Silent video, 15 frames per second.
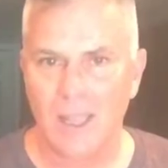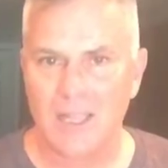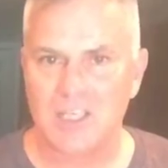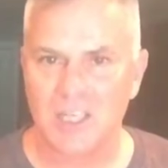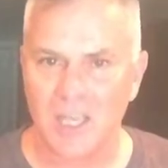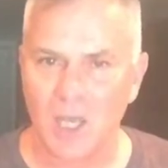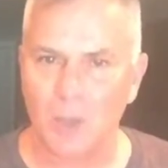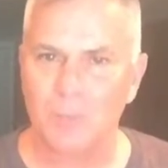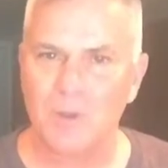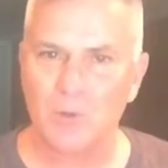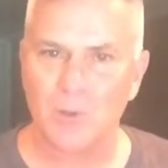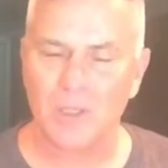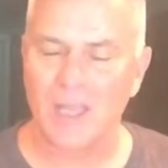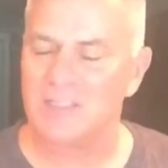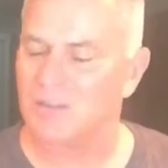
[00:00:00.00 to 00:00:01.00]
And she helped me
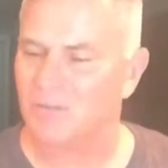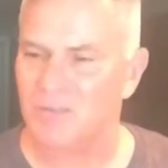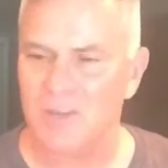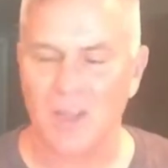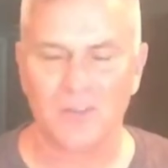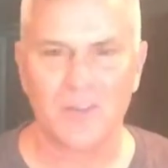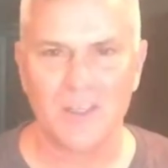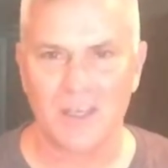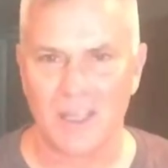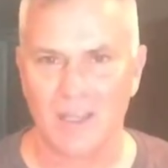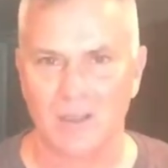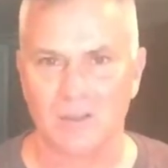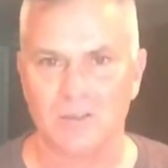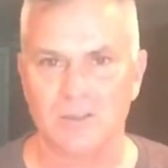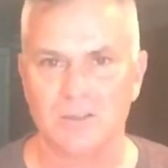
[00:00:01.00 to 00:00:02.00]
realize, if nothing
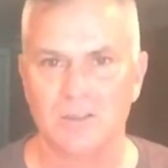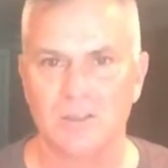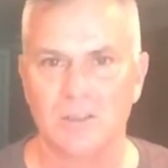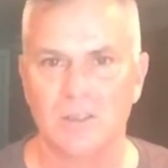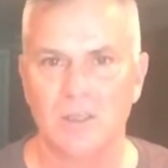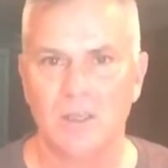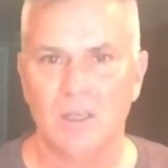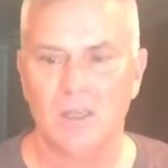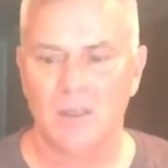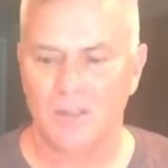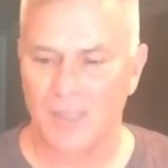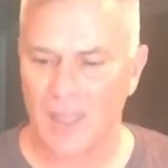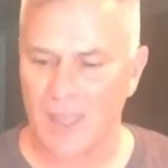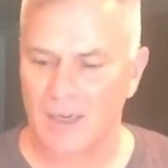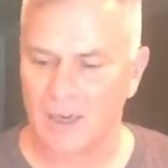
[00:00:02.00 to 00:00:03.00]
else,
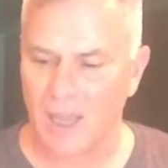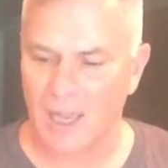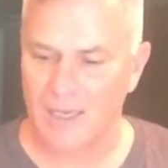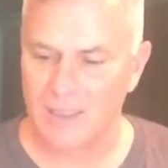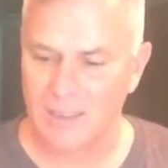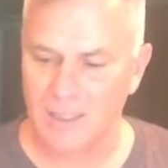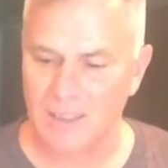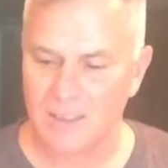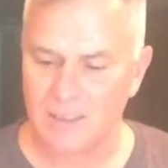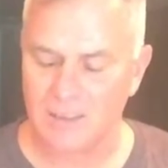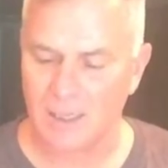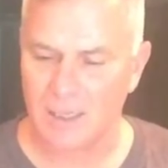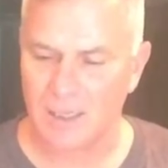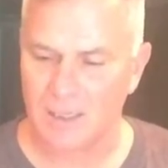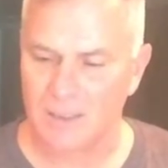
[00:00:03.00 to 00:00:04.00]
that I needed,
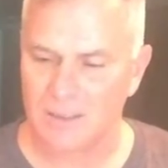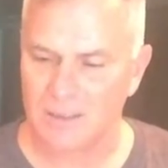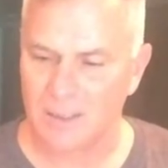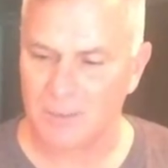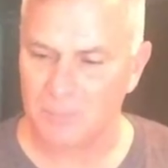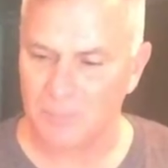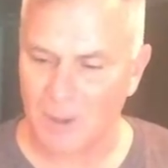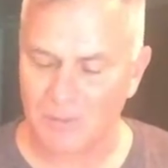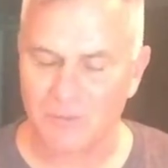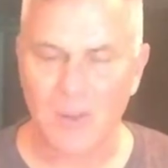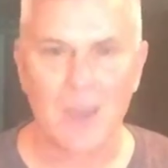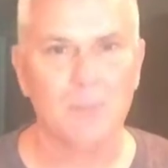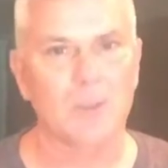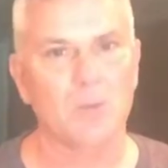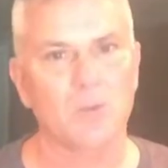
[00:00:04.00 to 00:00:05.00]
that my
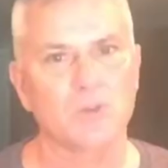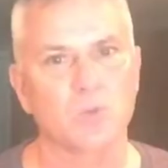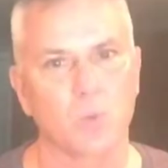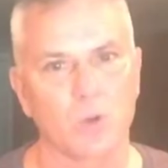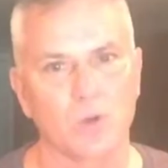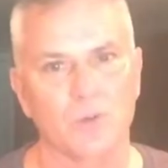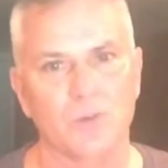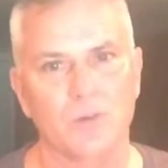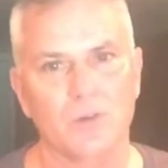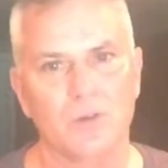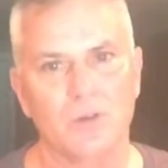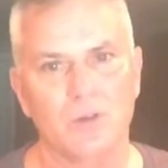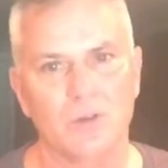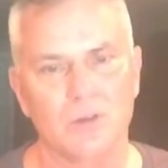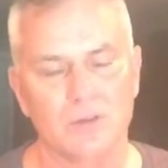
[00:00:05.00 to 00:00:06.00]
family was worth
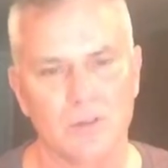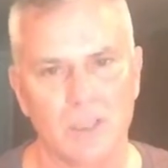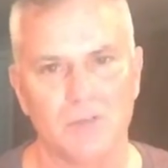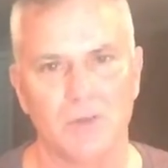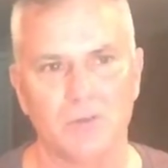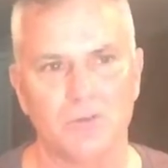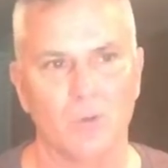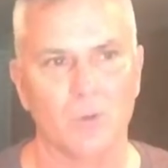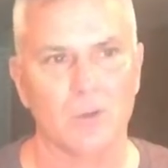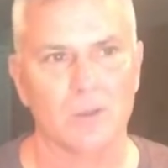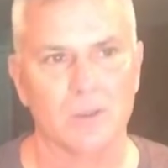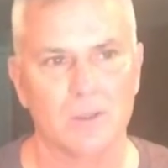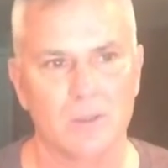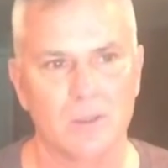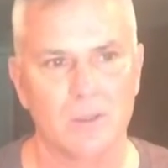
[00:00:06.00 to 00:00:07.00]
living
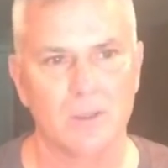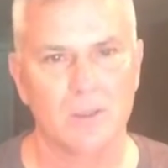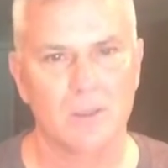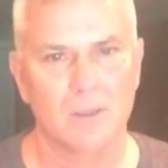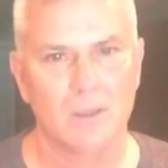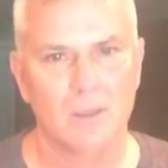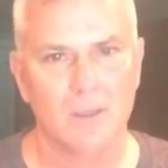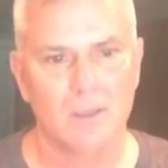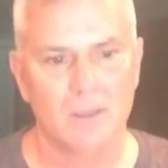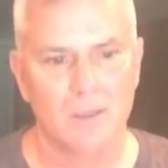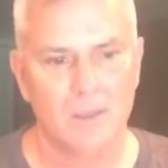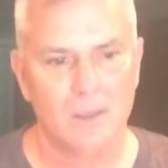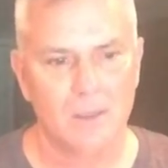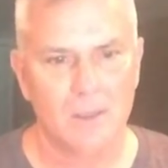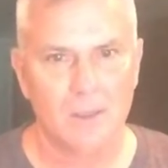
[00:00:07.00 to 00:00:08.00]
for.
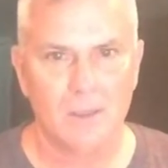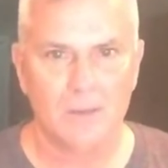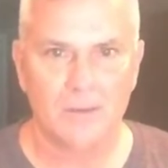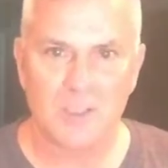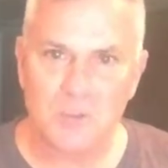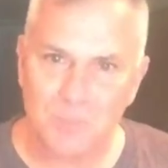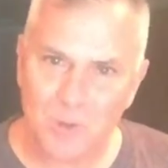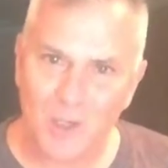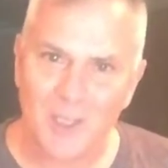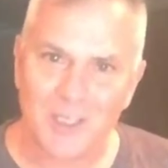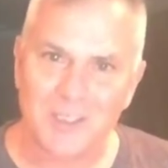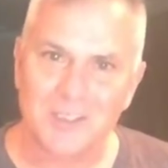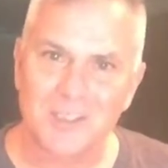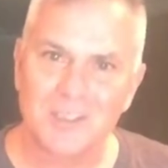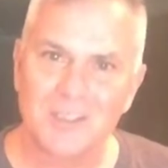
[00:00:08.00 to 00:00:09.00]
This
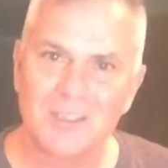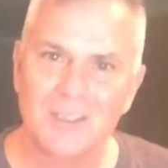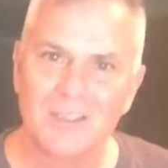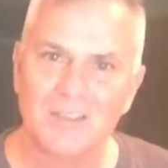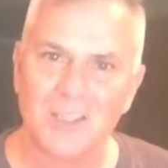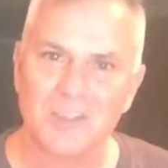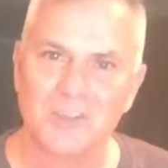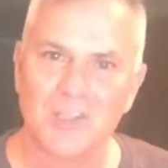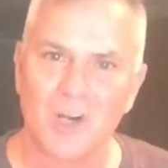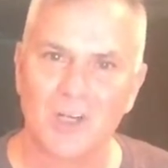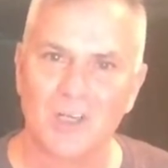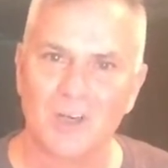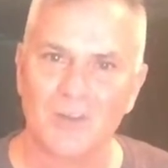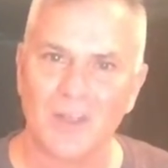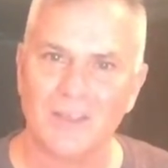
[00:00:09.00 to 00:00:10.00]
bridge that
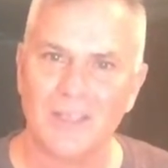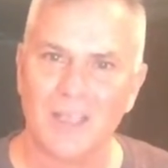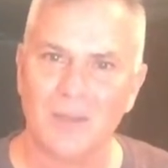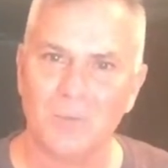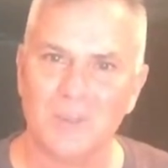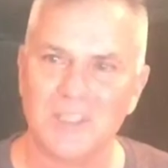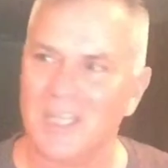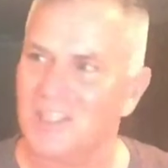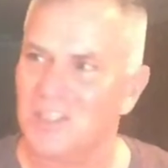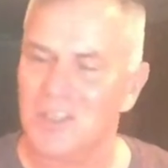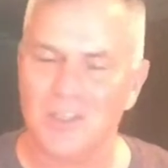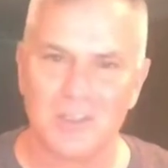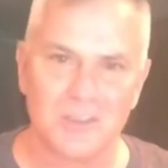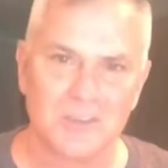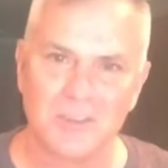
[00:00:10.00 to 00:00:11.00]
started on that day would take
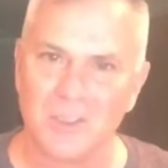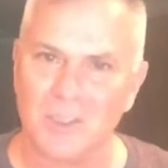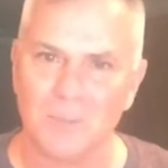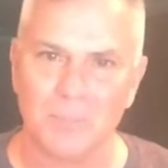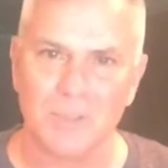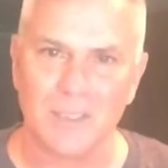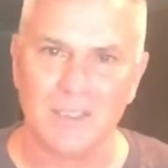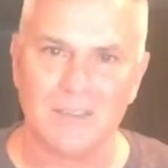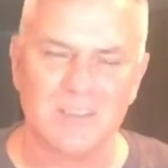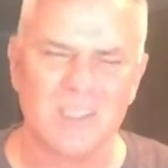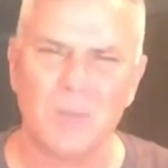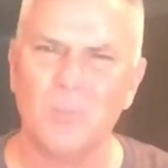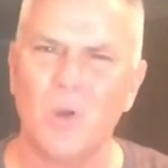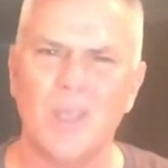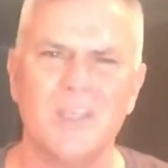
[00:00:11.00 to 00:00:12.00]
years to complete. In
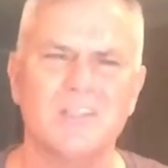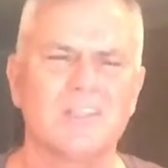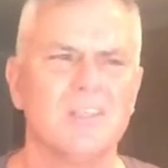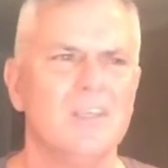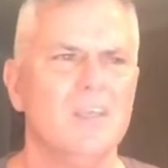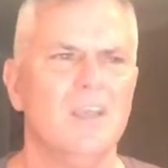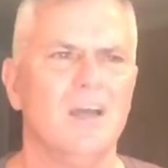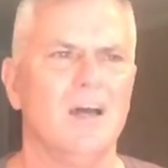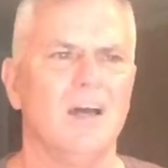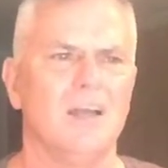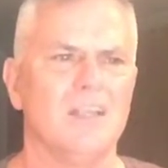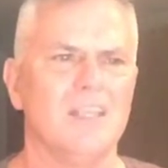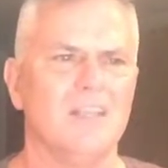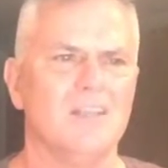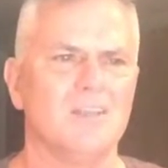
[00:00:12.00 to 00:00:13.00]
some ways,
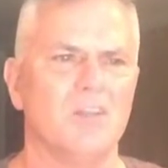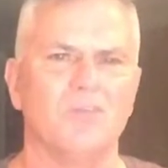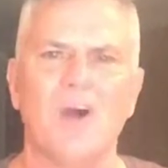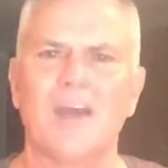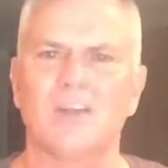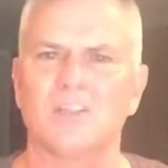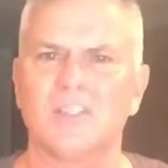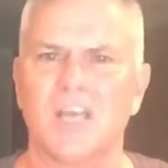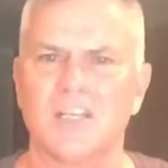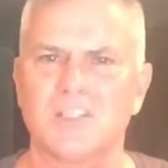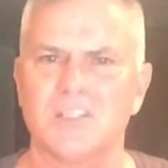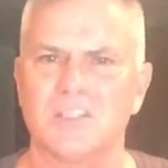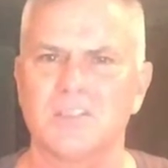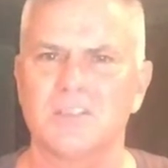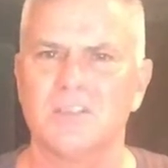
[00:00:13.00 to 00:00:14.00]
the final
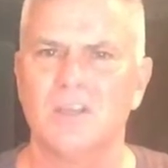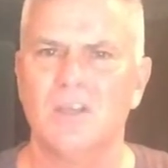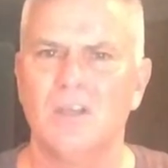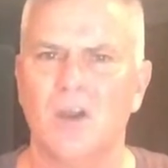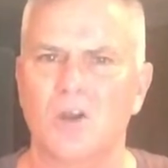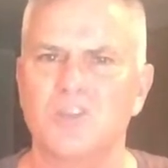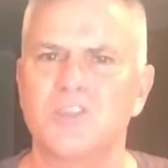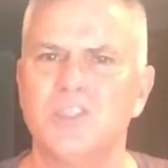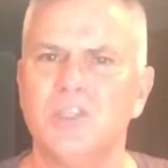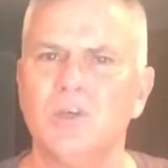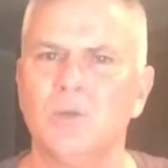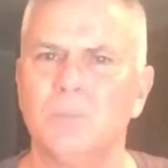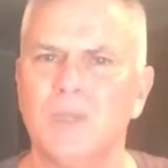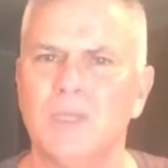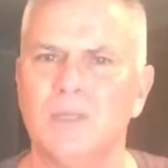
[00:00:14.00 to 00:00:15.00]
touches are
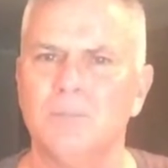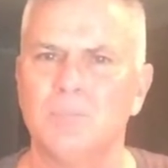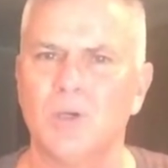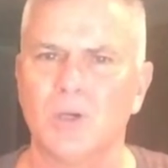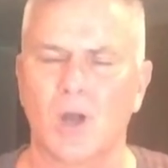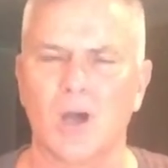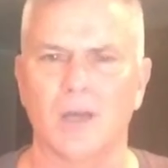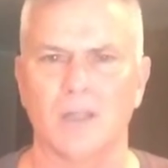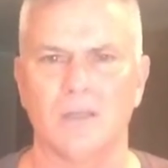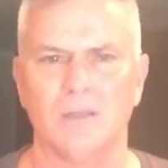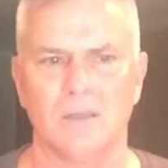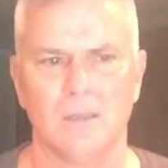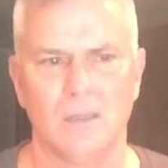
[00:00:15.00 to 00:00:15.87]
still being put on it.